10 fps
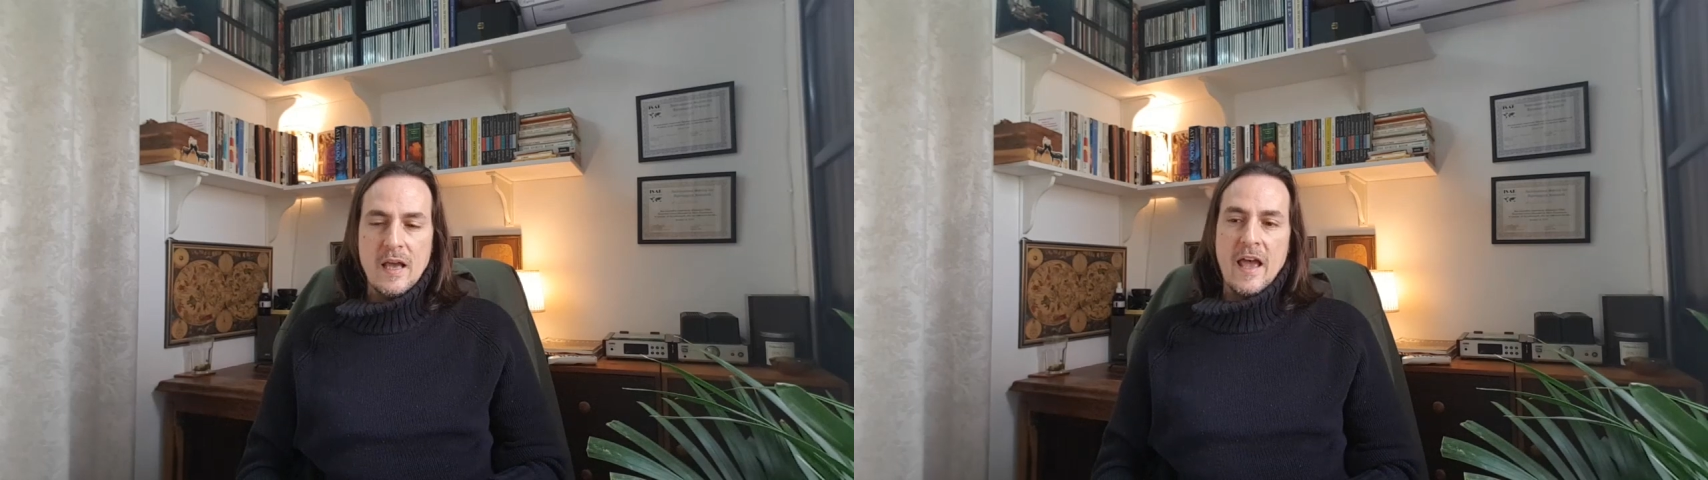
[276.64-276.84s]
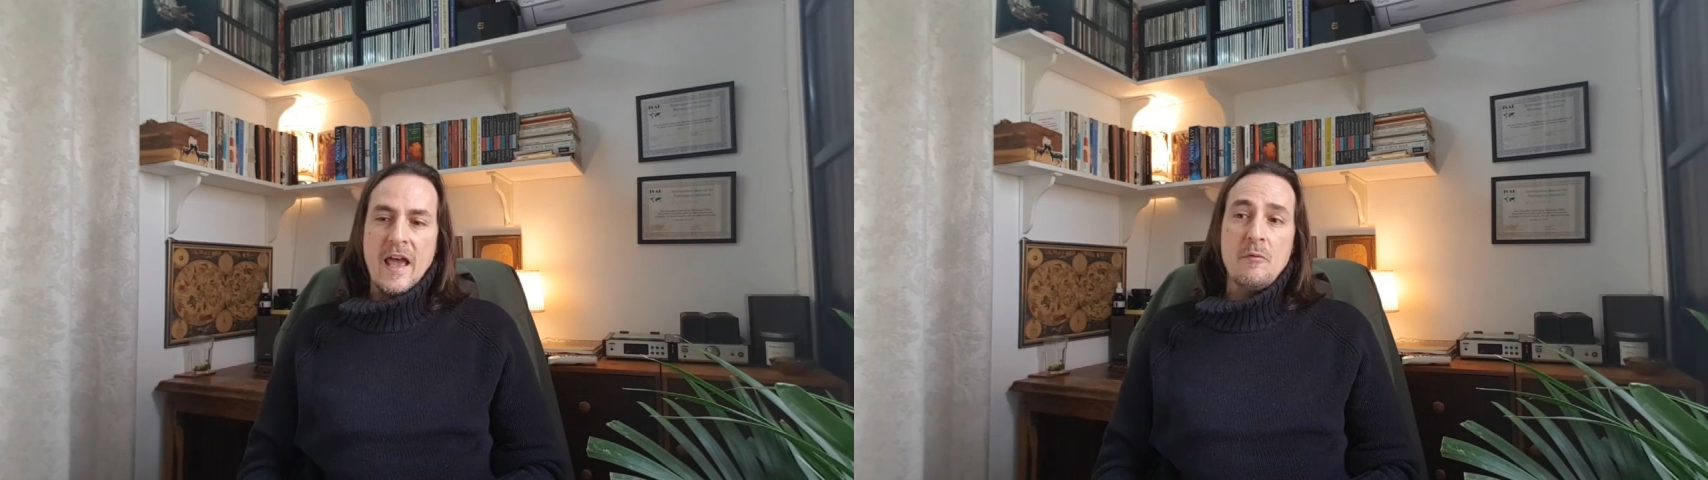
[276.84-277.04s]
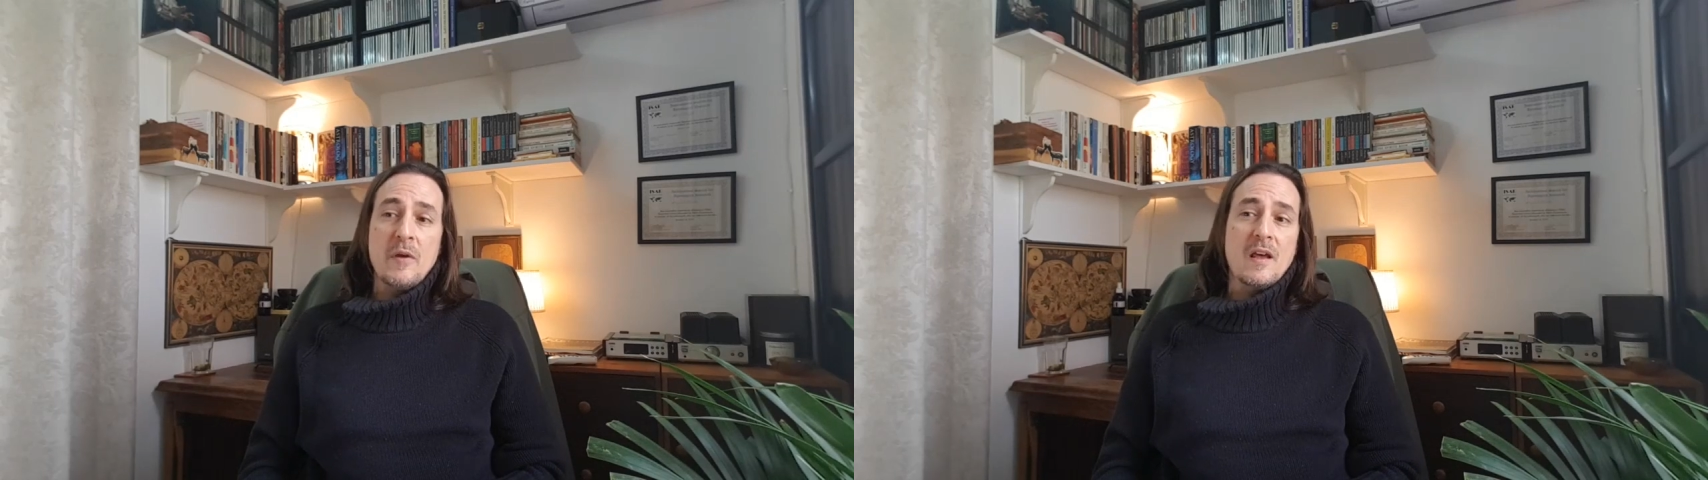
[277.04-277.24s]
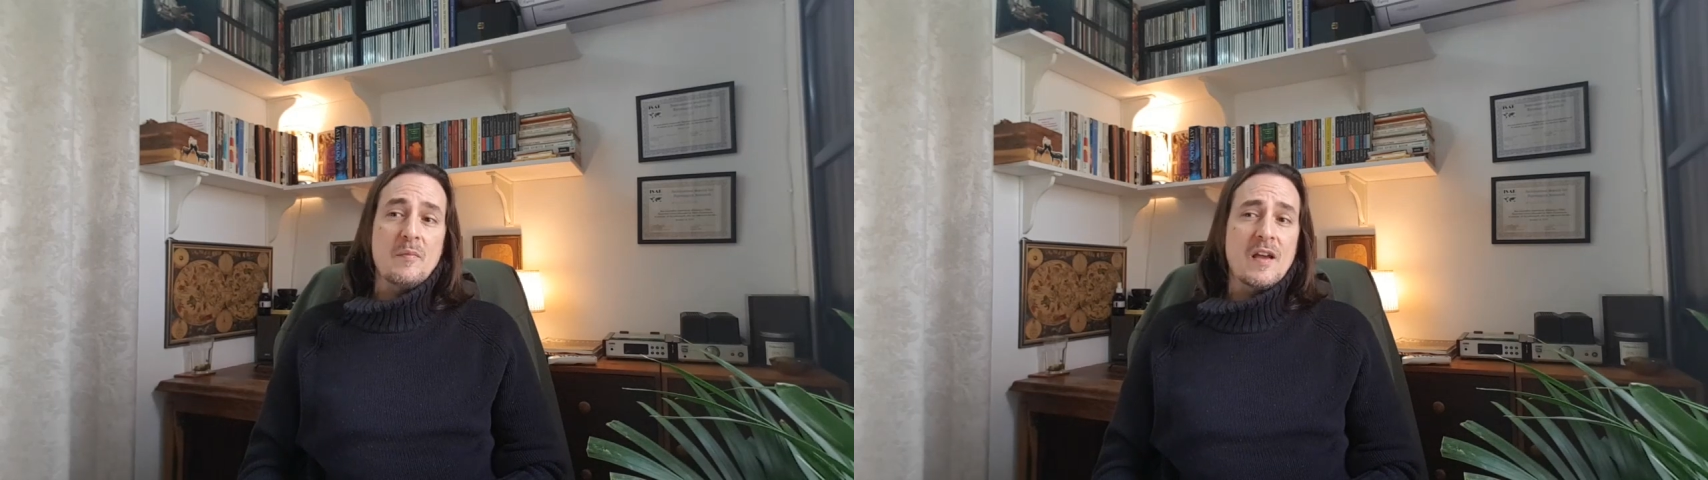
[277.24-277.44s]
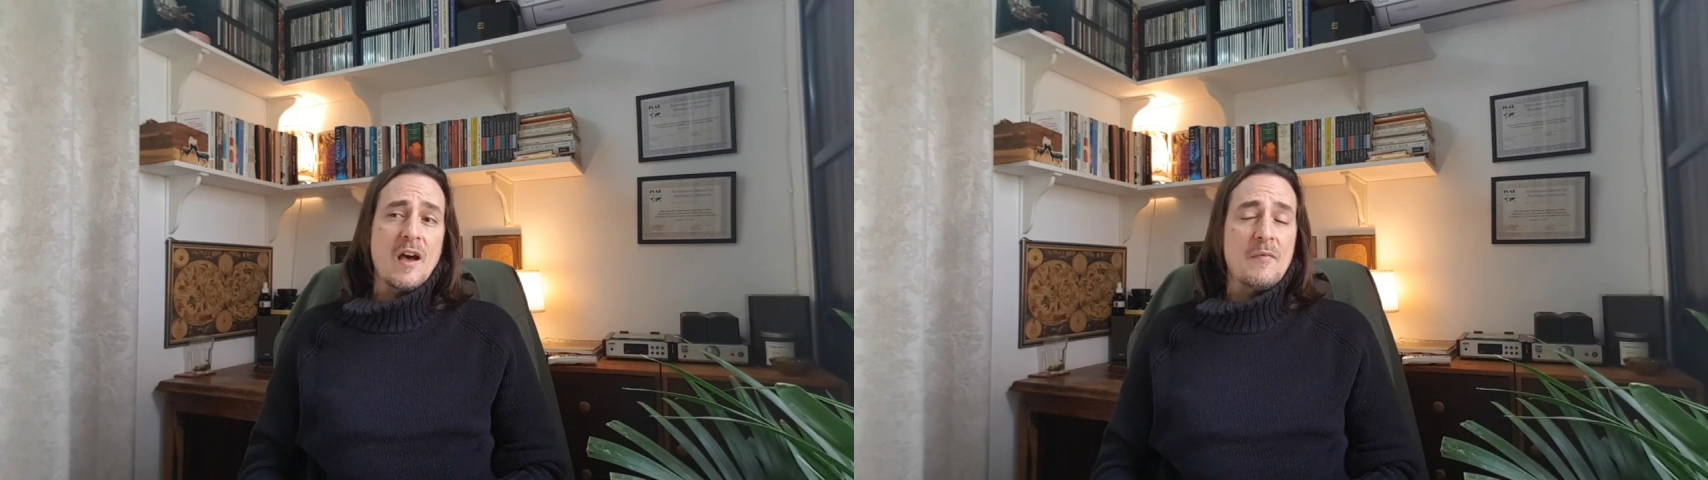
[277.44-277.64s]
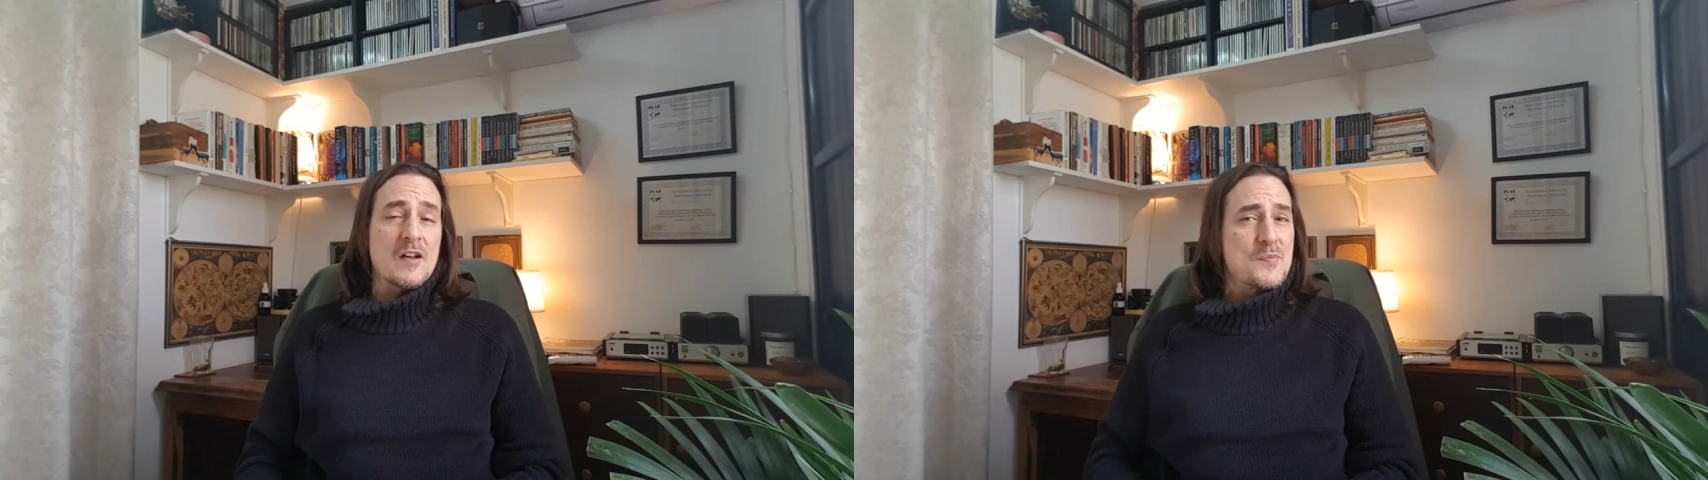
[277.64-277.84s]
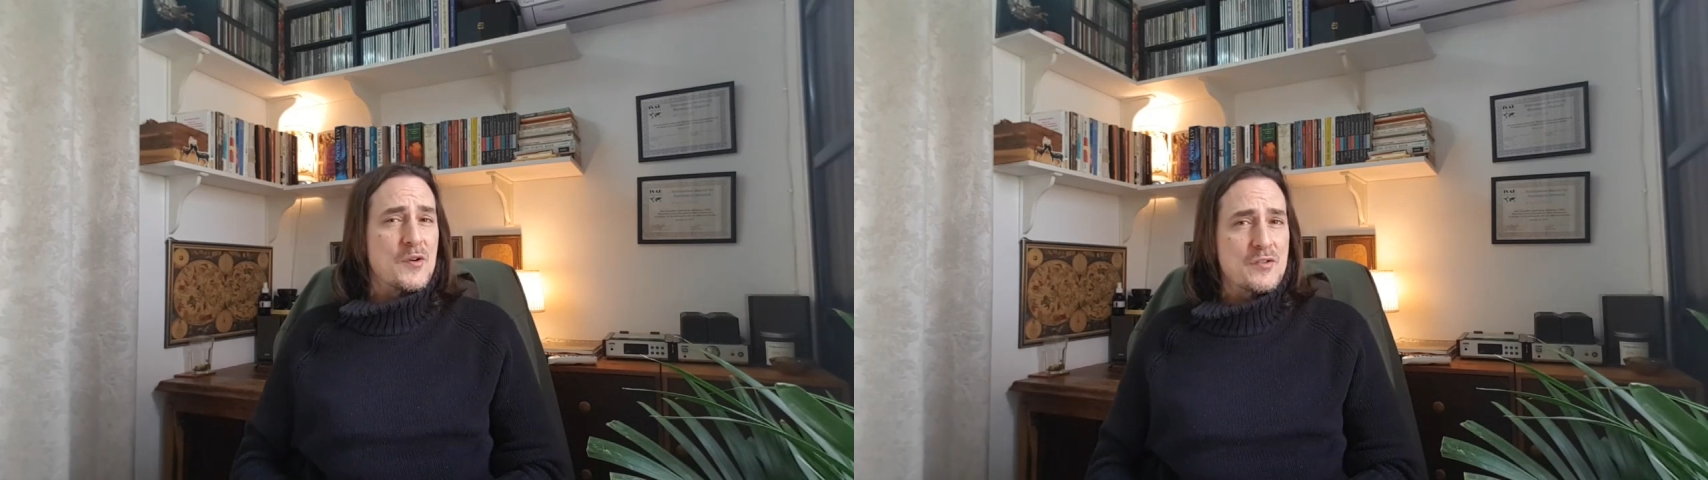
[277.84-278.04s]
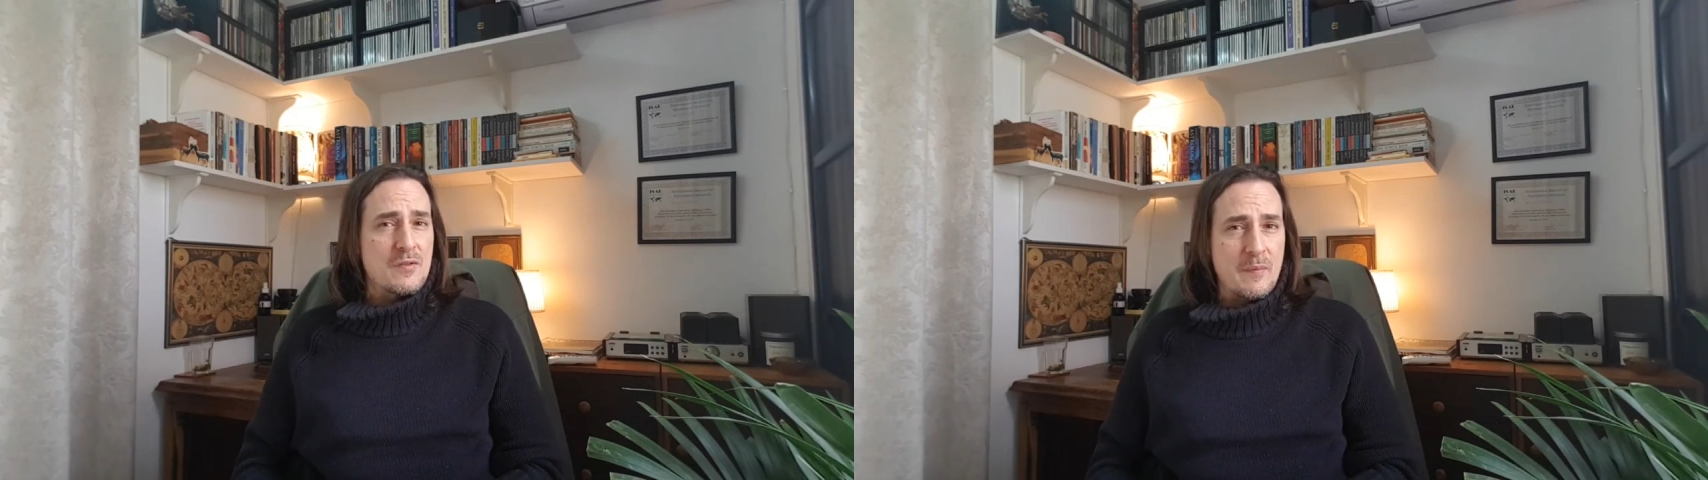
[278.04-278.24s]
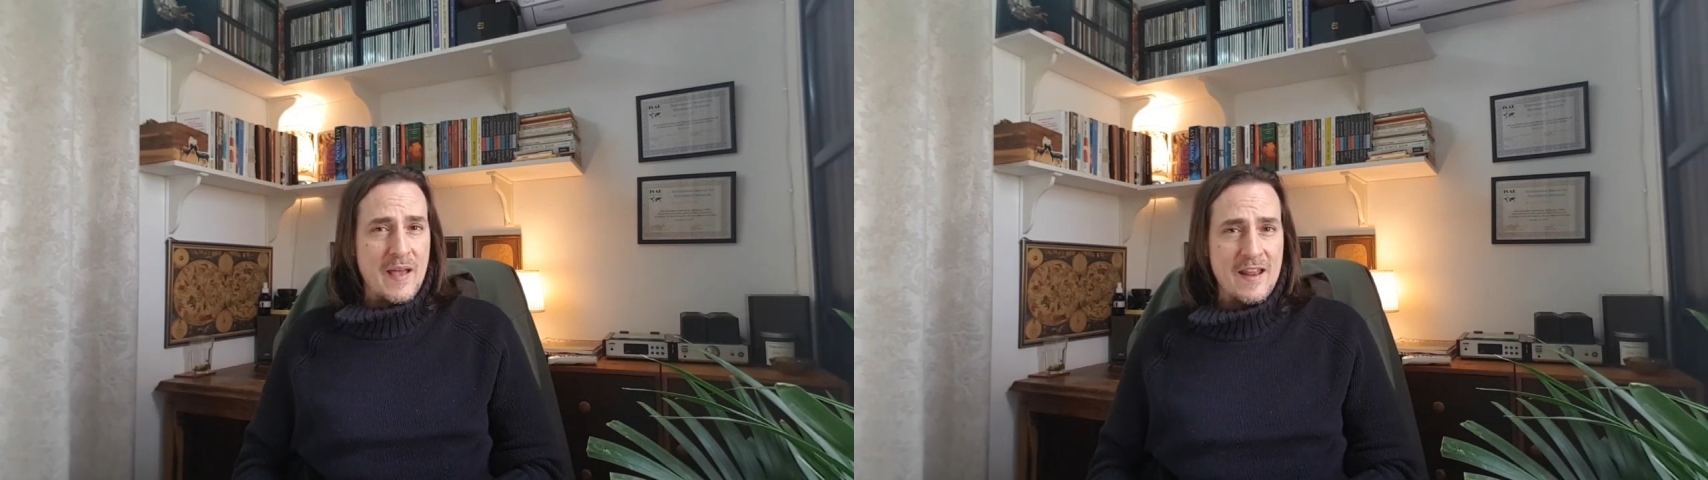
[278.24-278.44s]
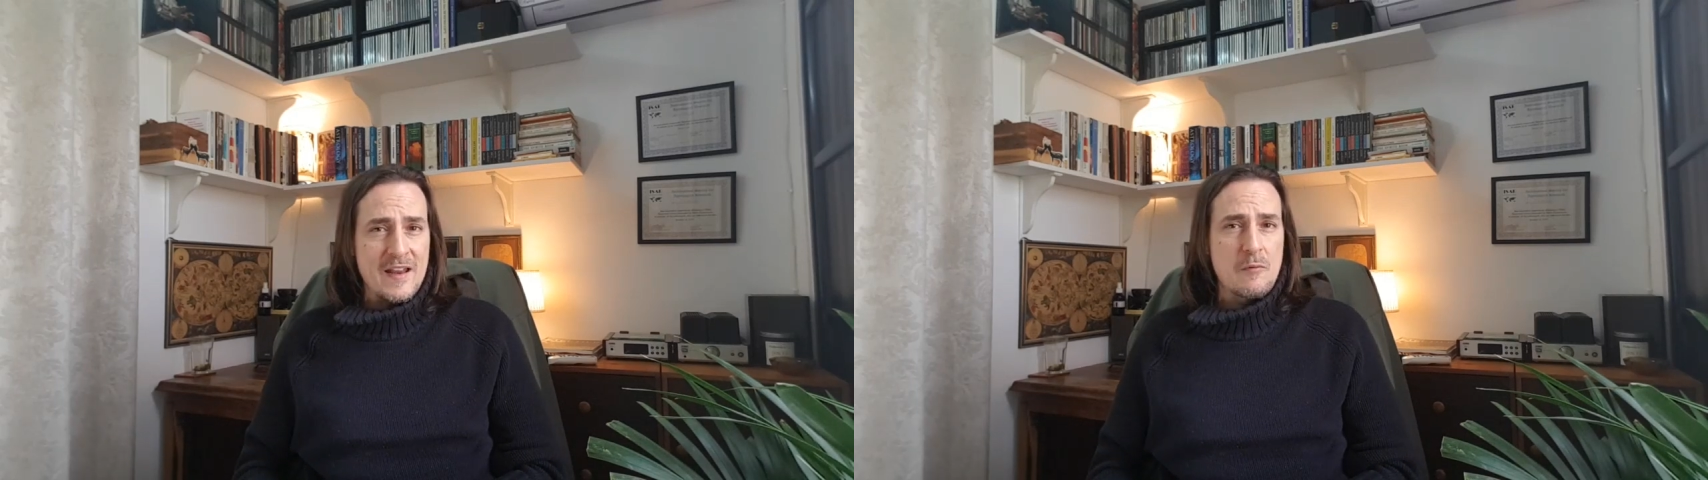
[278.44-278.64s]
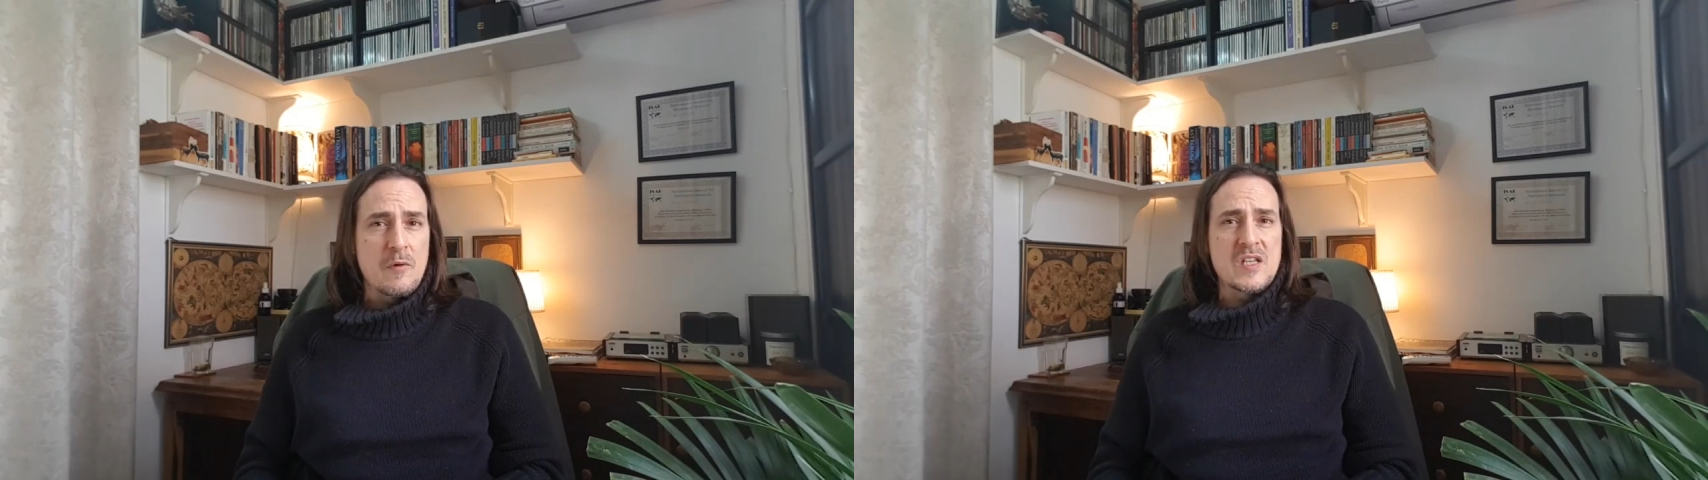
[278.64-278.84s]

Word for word: And we can become much more dramatic,